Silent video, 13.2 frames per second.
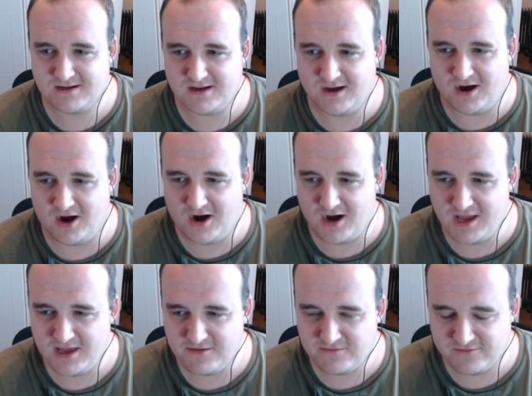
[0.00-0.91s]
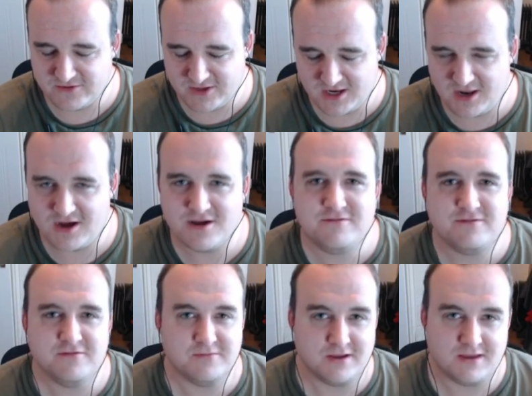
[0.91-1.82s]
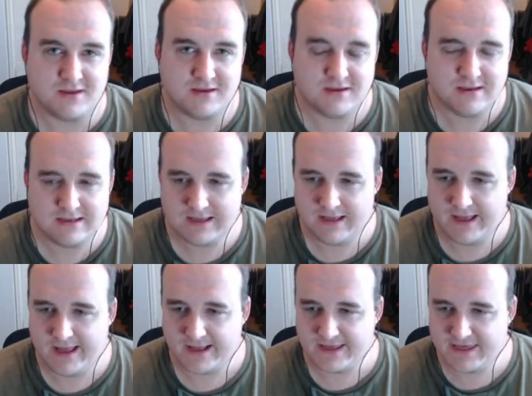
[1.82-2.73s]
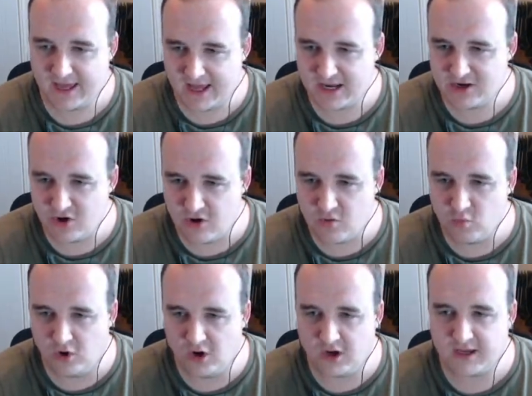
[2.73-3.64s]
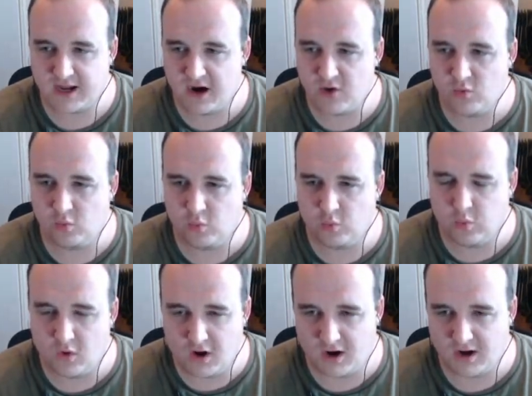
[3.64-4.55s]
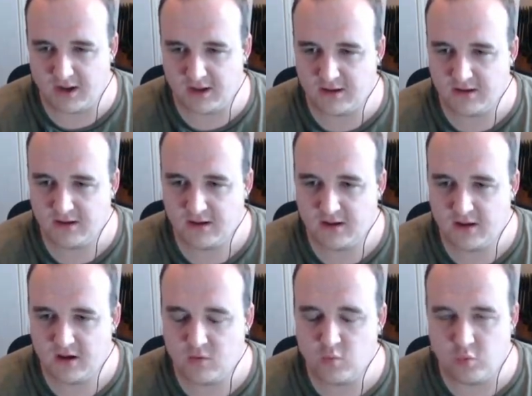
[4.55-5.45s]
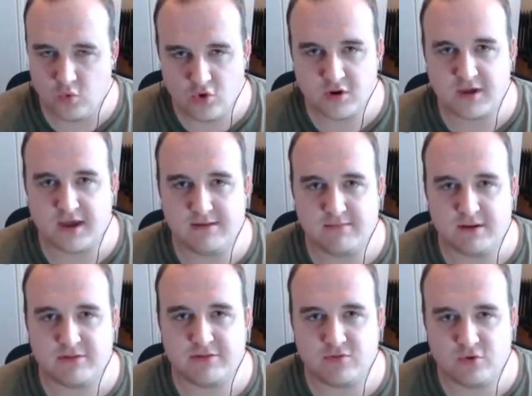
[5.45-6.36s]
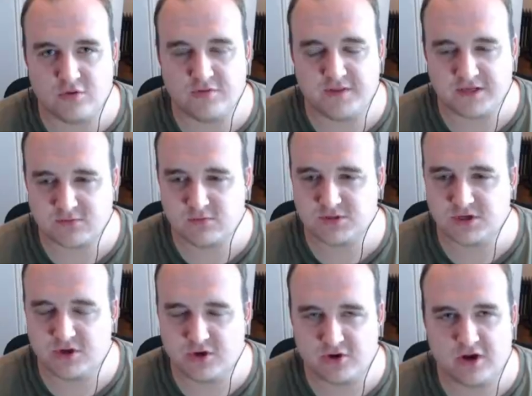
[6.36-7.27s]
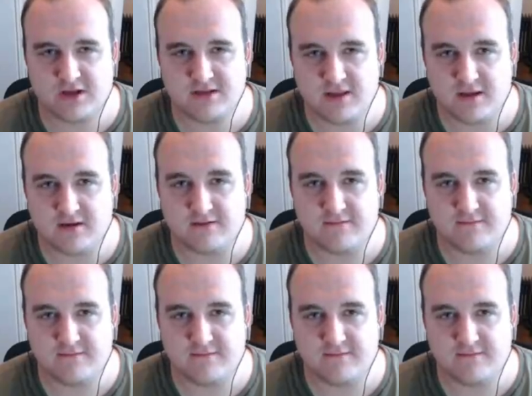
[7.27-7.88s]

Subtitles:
I, for the life of me, cannot work out why Wargaming thought this was a good idea.